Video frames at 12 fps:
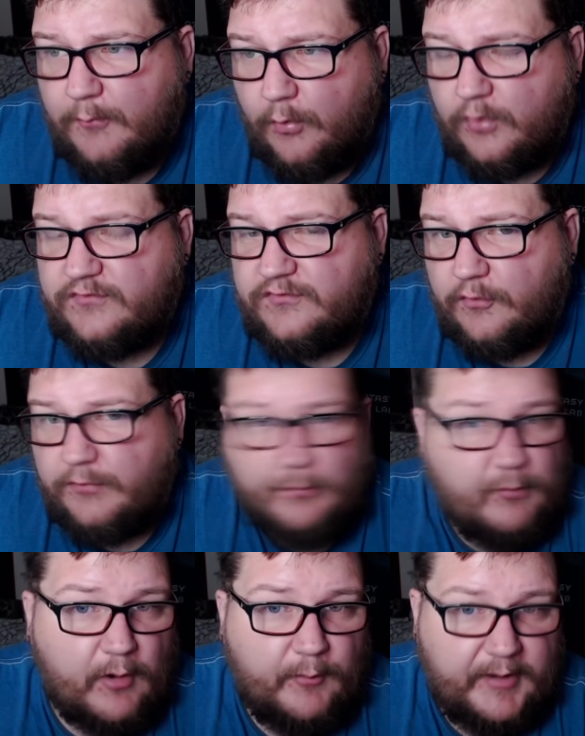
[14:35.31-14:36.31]
more so
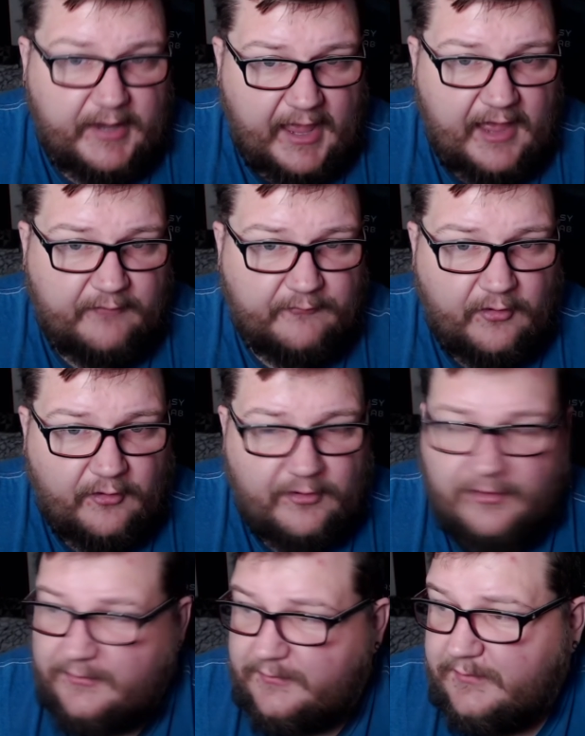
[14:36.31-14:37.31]
than what we have
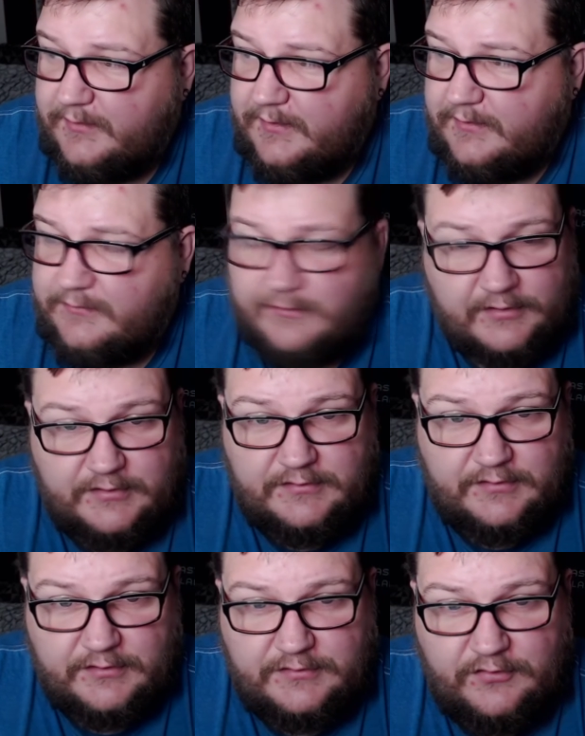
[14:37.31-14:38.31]
on the
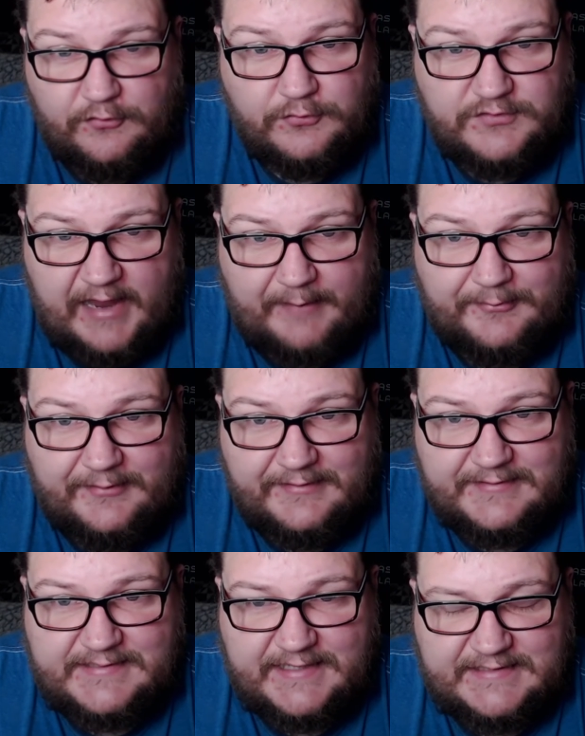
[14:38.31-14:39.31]
the two
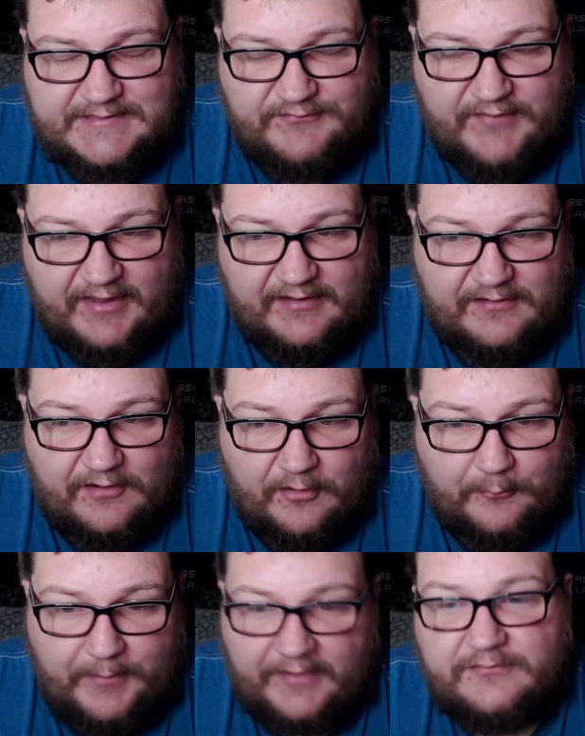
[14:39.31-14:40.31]
Japanese sets that
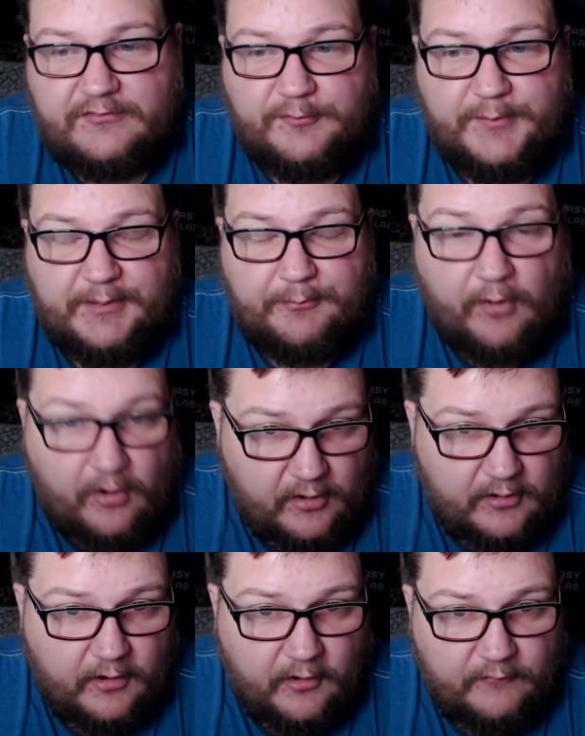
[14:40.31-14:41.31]
are basically going to be a
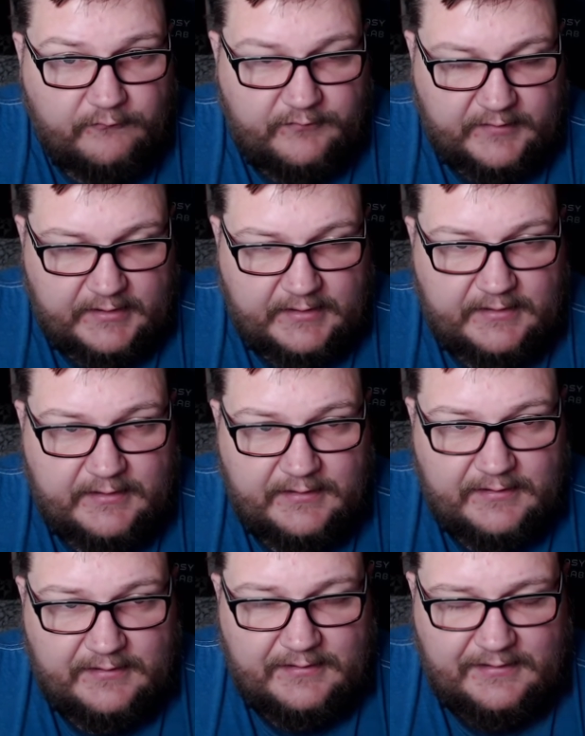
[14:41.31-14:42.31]
part of the
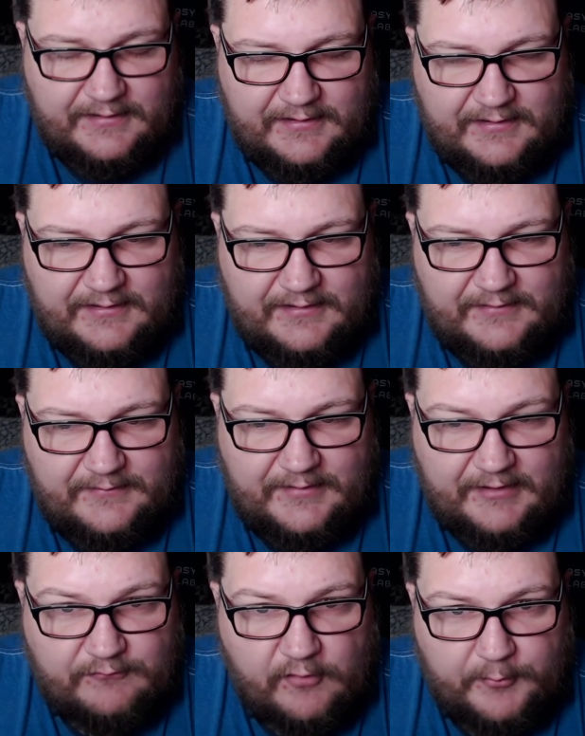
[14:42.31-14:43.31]
uh,
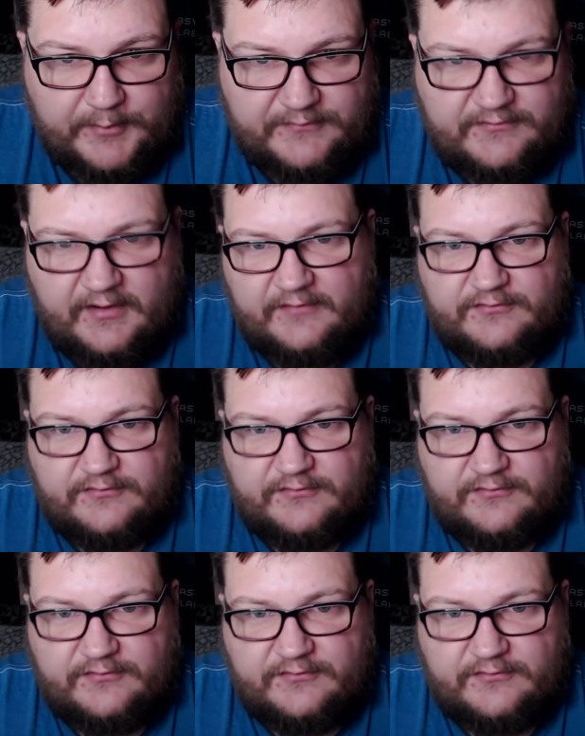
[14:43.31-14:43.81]
Evolving Sky.